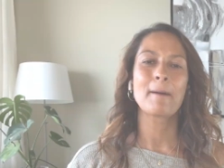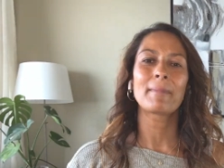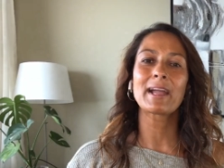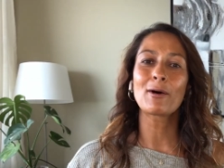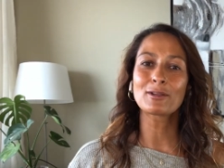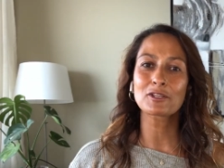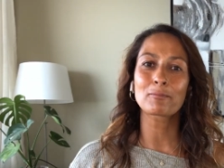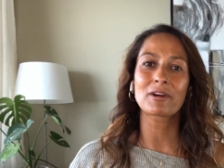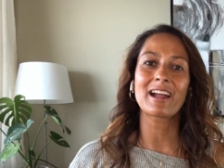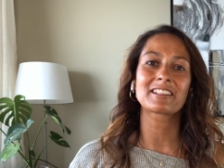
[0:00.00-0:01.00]
By also
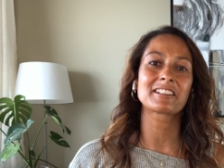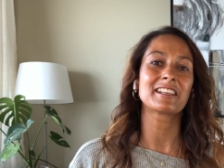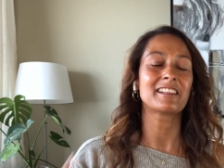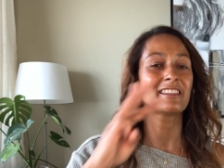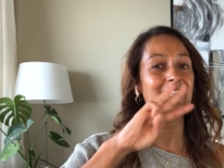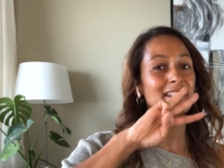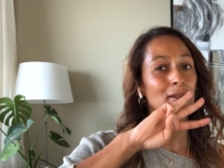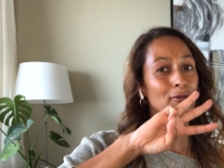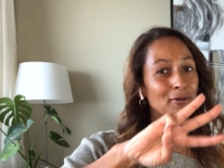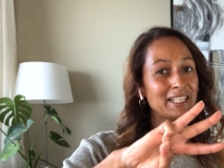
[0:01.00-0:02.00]
practicing these
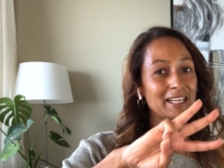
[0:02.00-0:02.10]
three